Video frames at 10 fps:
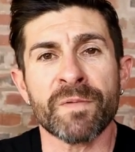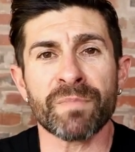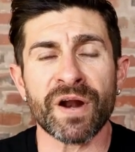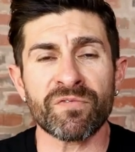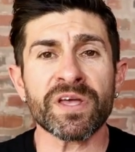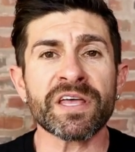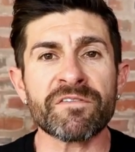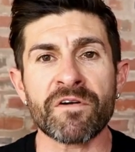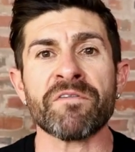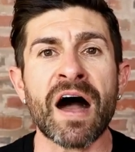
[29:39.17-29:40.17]
but it really
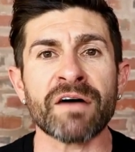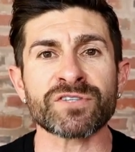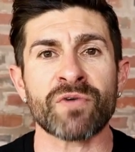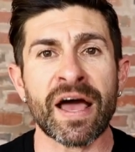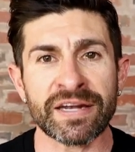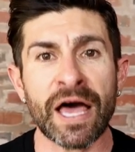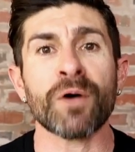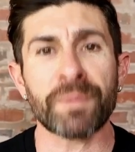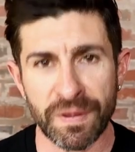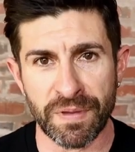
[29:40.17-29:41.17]
revolves around
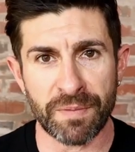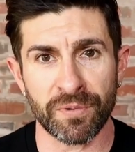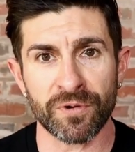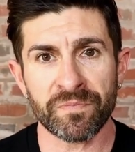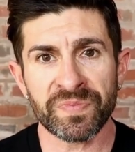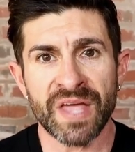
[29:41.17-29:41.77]
helping people.